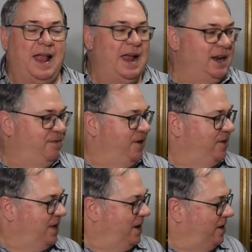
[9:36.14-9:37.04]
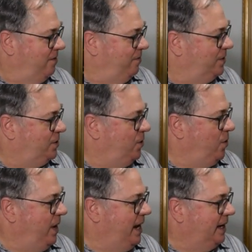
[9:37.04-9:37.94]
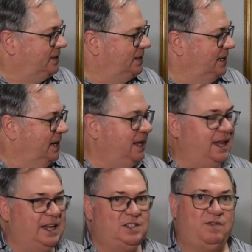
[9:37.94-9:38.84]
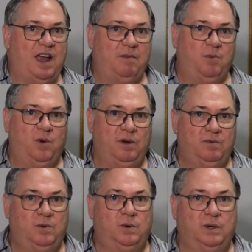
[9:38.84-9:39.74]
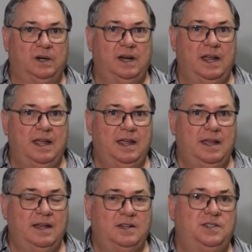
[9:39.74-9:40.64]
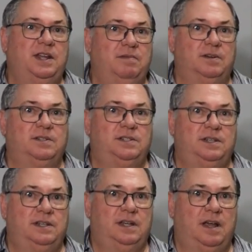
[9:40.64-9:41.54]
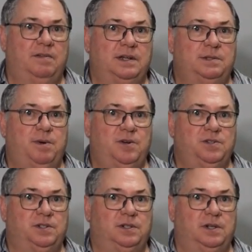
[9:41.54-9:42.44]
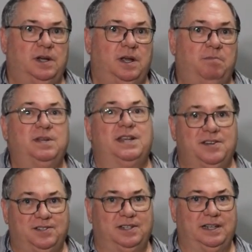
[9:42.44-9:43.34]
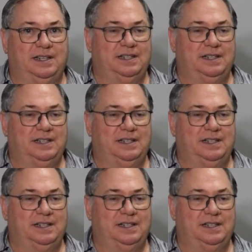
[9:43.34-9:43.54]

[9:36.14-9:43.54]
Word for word: And if you're there for two weeks, that's 5.4 sieverts of exposure, potentially.